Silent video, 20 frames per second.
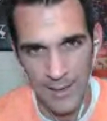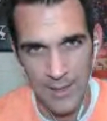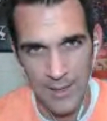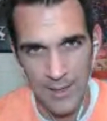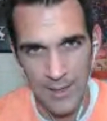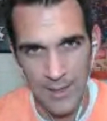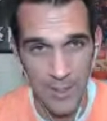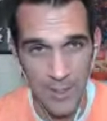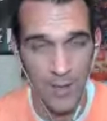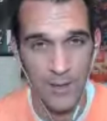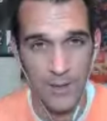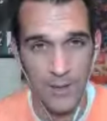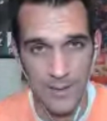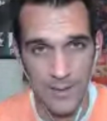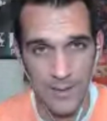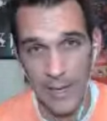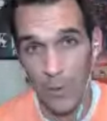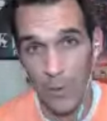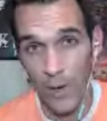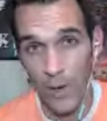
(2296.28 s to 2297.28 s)
the Beyond the
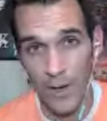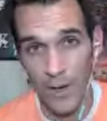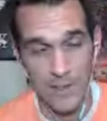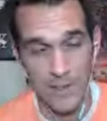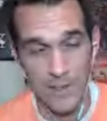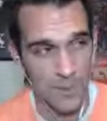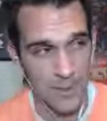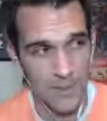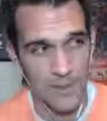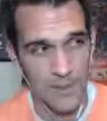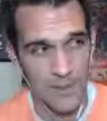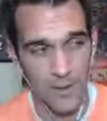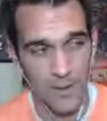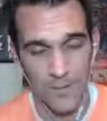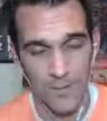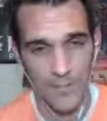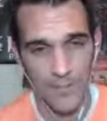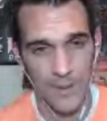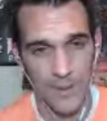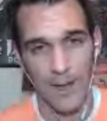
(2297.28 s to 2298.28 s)
Tank was, I mean, it's
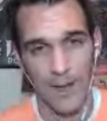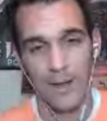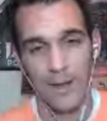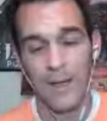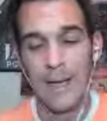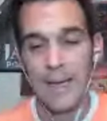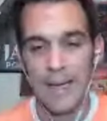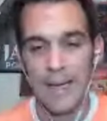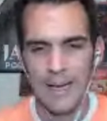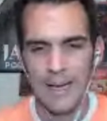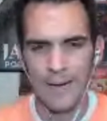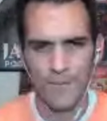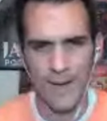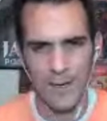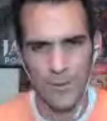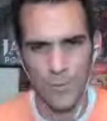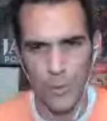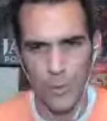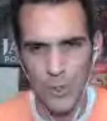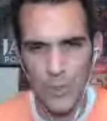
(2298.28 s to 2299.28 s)
all, yeah. And in
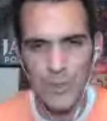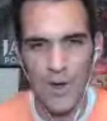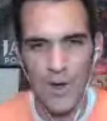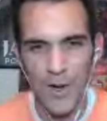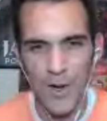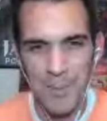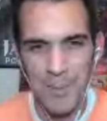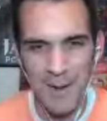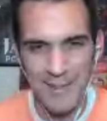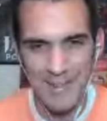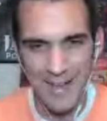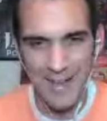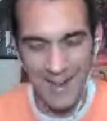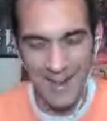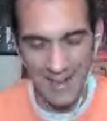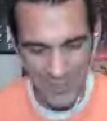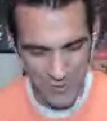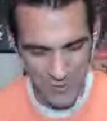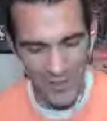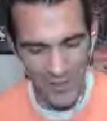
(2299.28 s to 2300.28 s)
fact, when you talk about
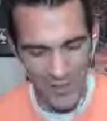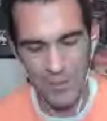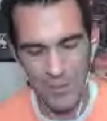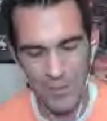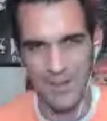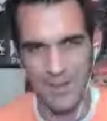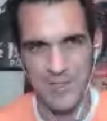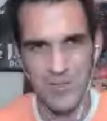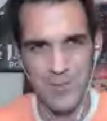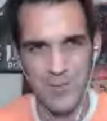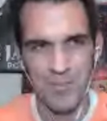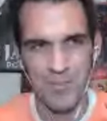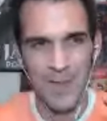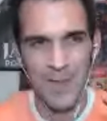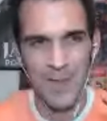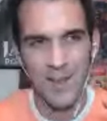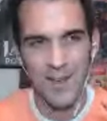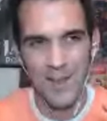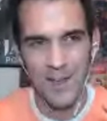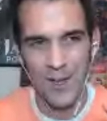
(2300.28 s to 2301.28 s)
that, it's funny because
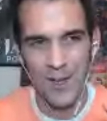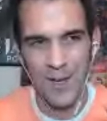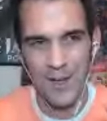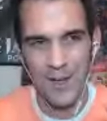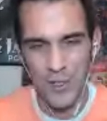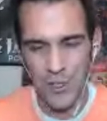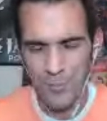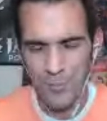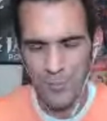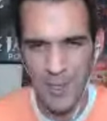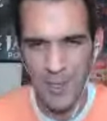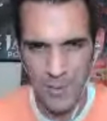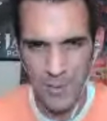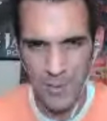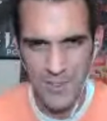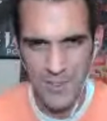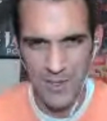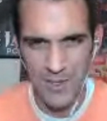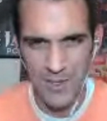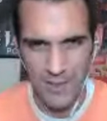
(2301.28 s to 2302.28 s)
do you play
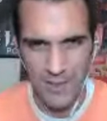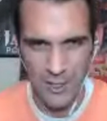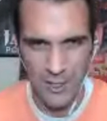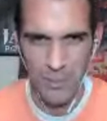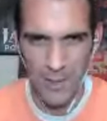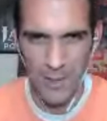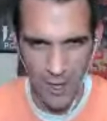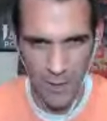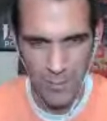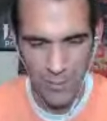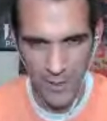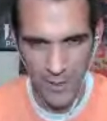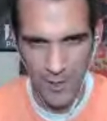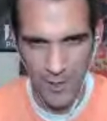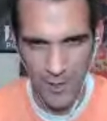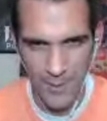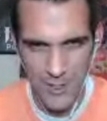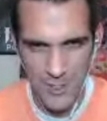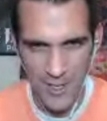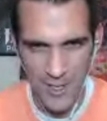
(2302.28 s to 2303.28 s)
music? Like, you piano
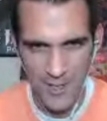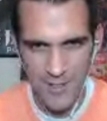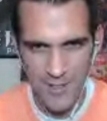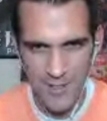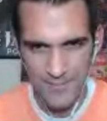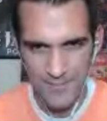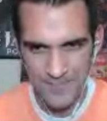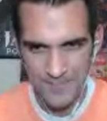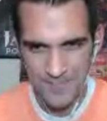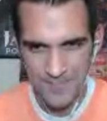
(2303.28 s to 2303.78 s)
player by chance?